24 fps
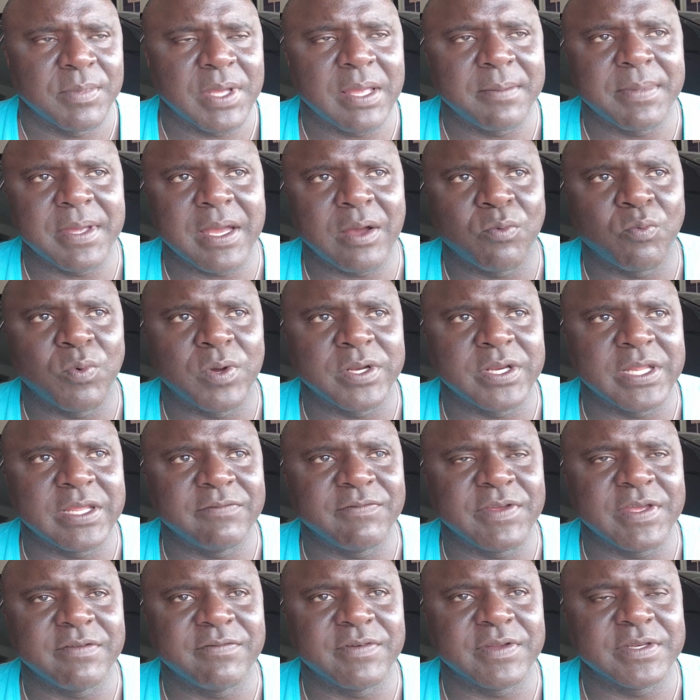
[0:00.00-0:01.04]
maybe I wouldn't
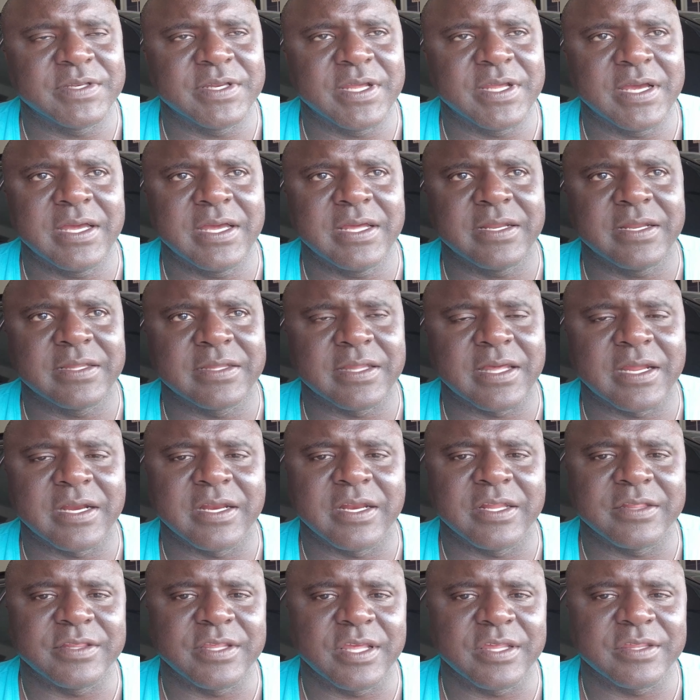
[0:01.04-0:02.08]
have even done a lot of
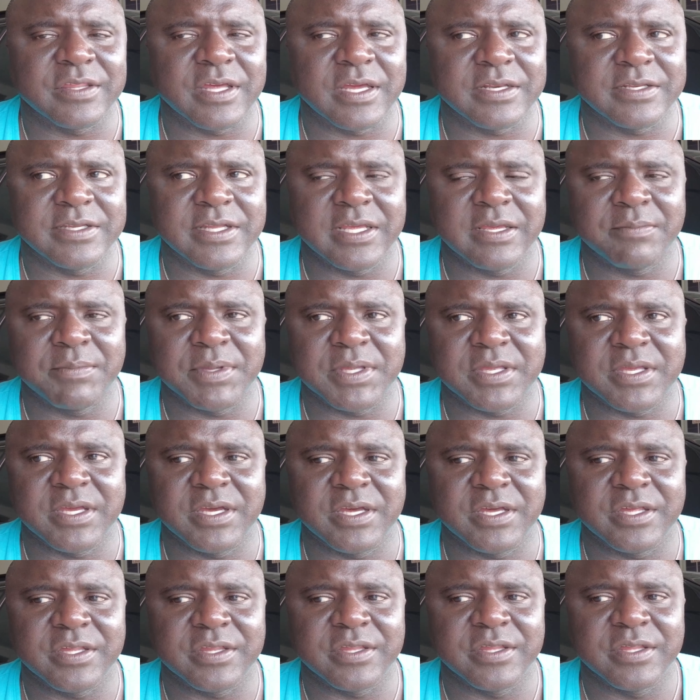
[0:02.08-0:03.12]
the things I did
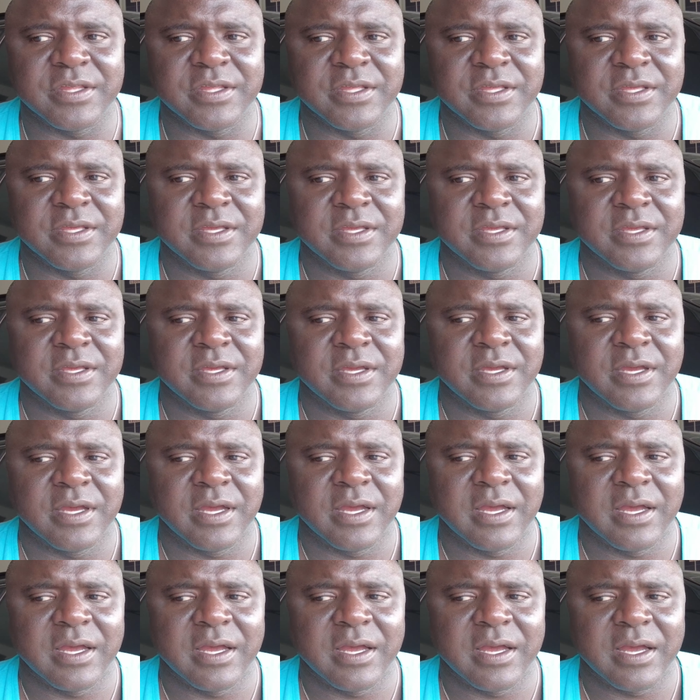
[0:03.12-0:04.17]
because
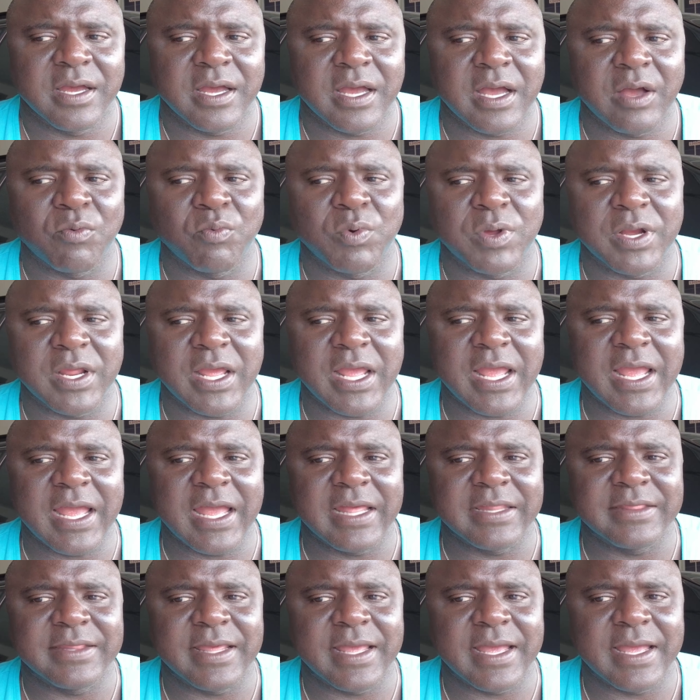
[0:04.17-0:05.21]
I would have
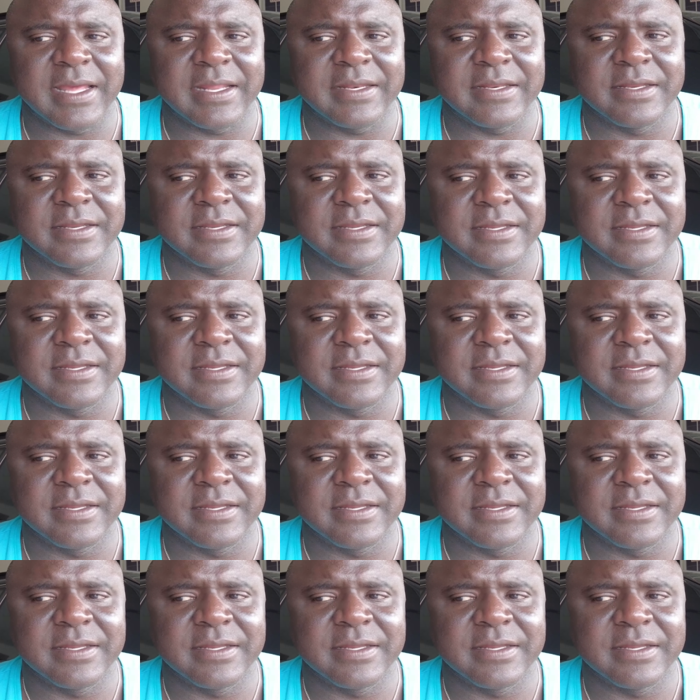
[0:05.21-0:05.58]
had that